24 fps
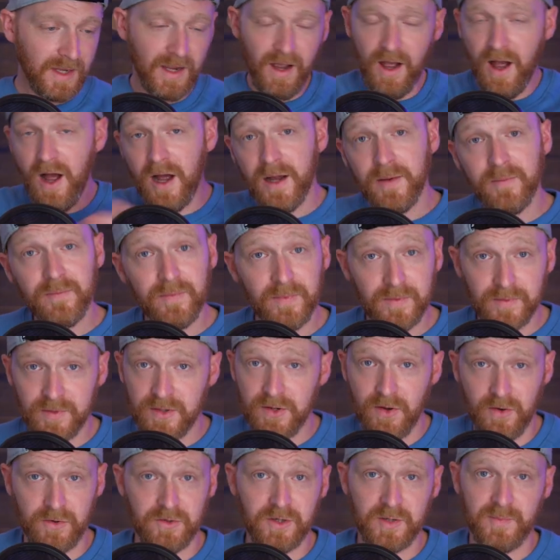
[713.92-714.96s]
I'm
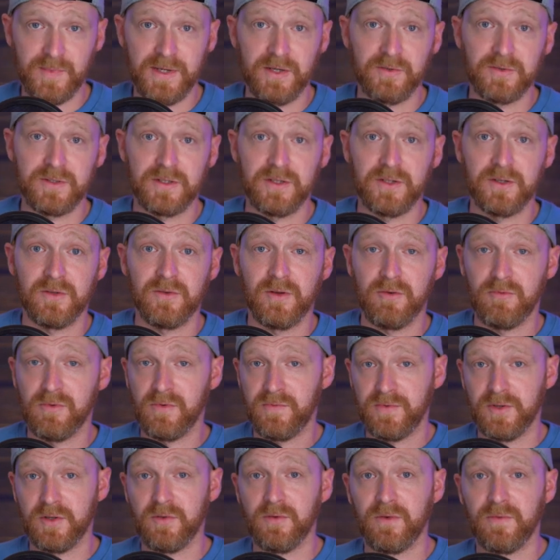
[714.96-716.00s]
not going to be able to do a
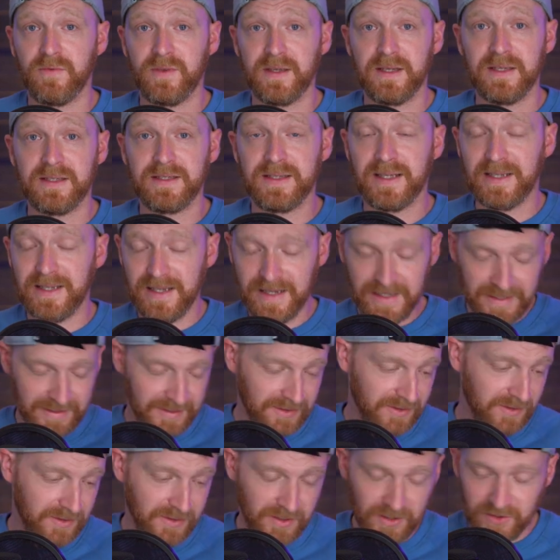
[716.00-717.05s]
review of these
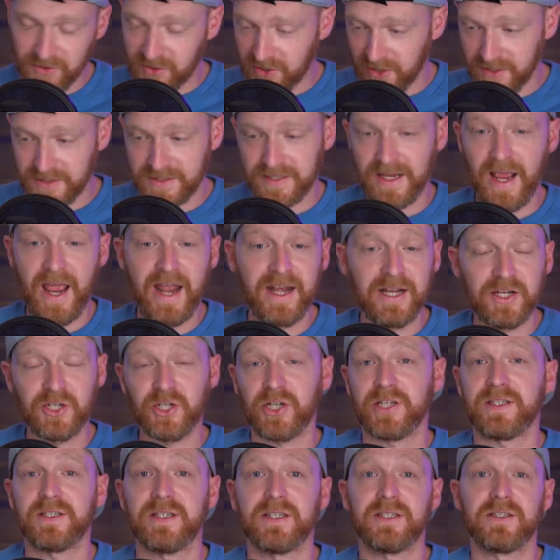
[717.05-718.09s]
that does any
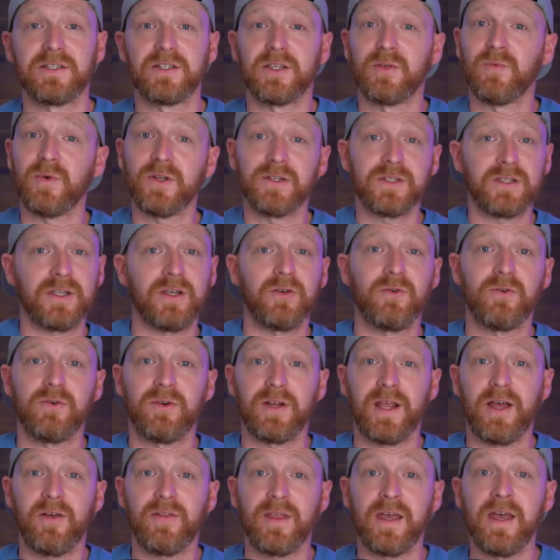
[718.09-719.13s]
justice to the ones that are already
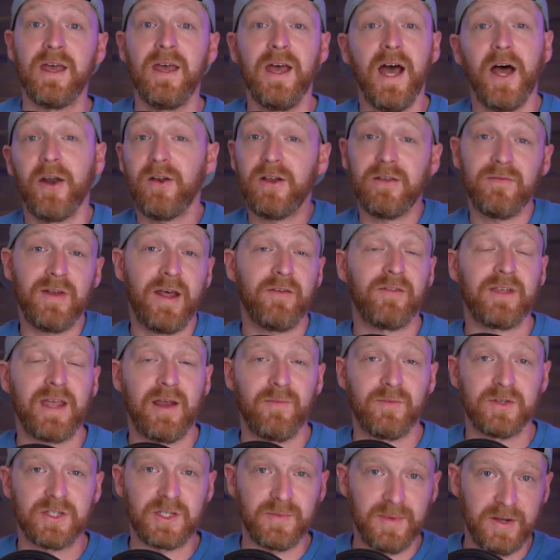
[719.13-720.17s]
out there. I don't even have the
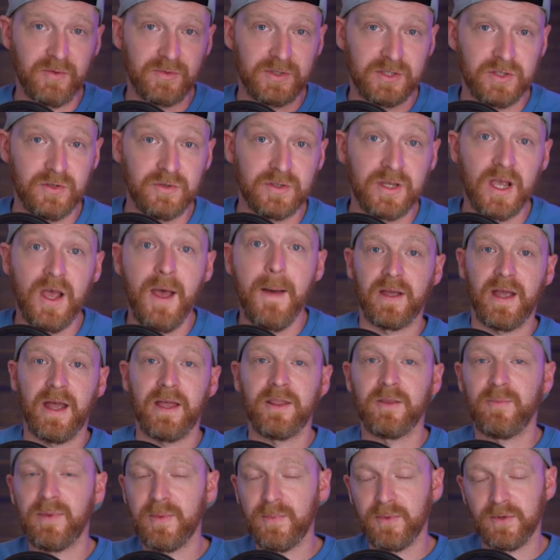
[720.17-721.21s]
cameras to be able to use, and
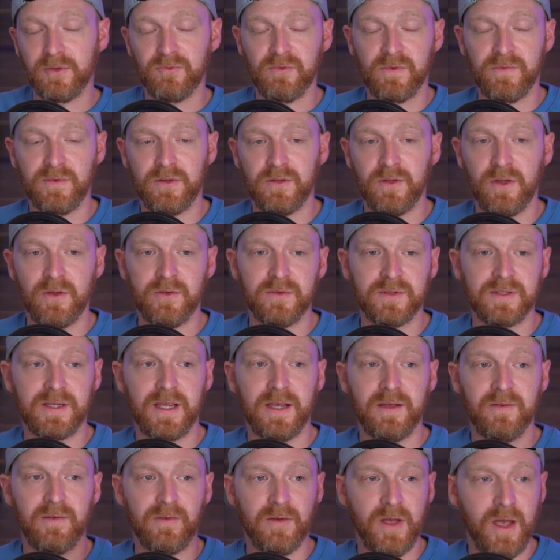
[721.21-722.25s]
the people that review those
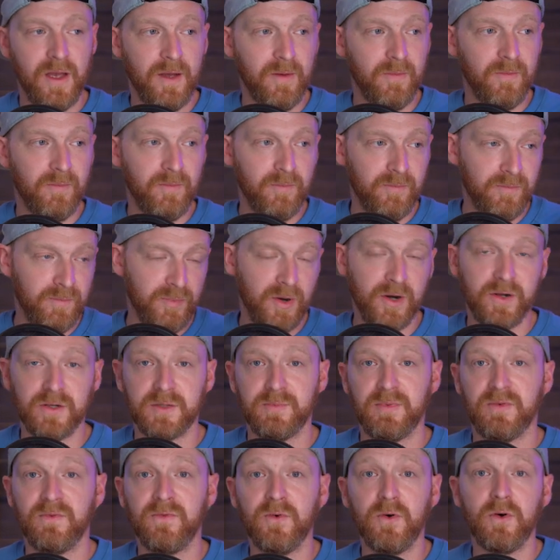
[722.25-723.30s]
get products
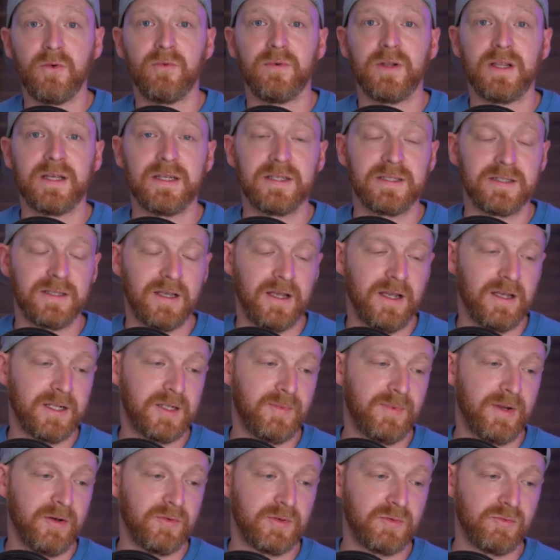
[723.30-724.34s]
before release to
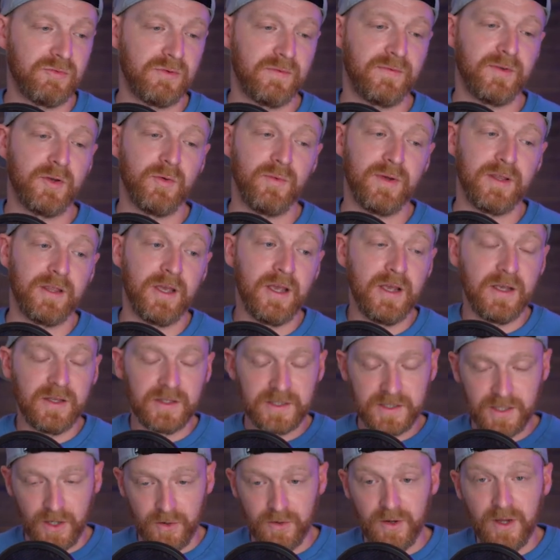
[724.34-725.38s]
be able to review with.
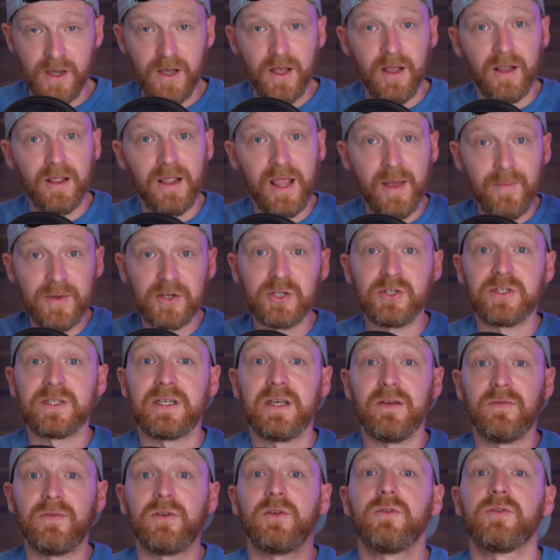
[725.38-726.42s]
So let me just
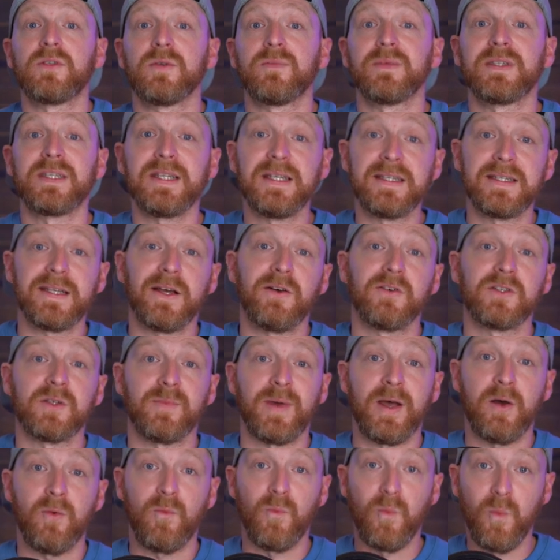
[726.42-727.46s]
give you some details
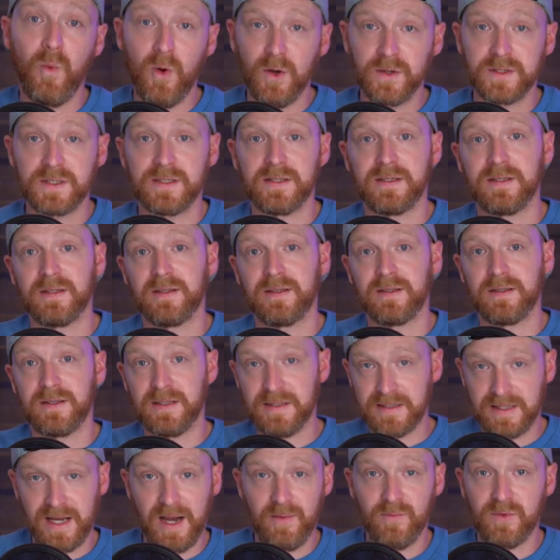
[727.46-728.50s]
about what
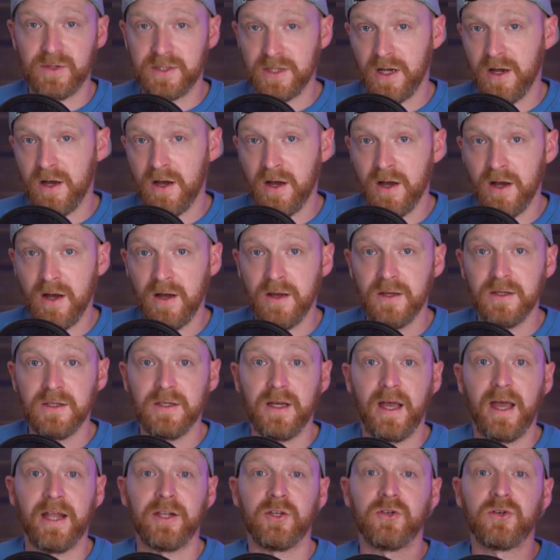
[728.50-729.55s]
these cameras are,
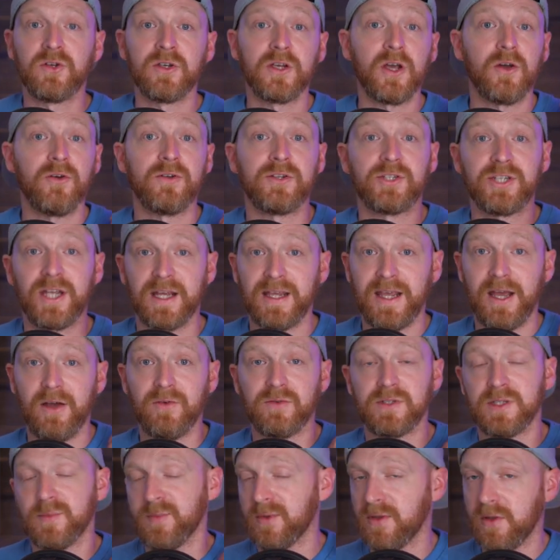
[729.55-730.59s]
and you can go and check out
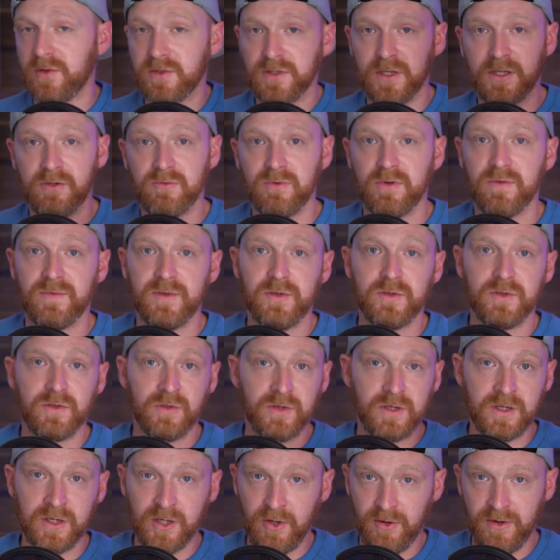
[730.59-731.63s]
some of those other reviews, or
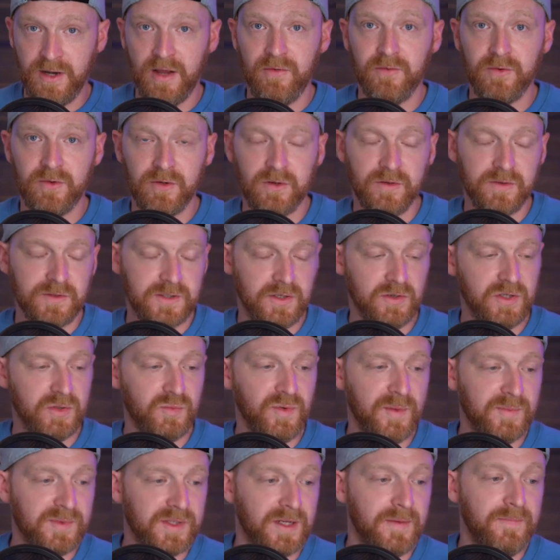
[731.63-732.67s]
you can go and have a look on Sony's
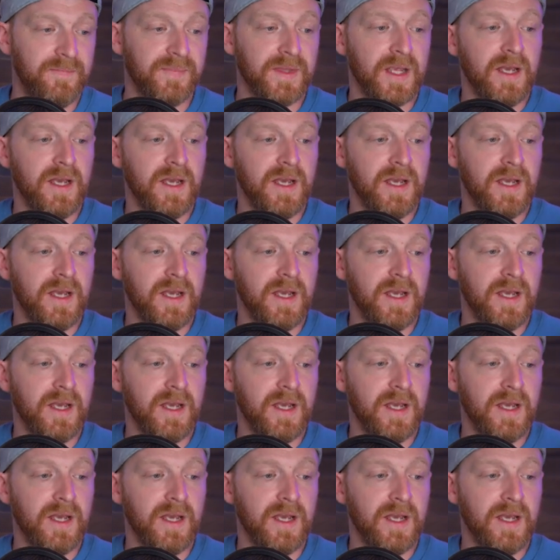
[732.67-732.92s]
website.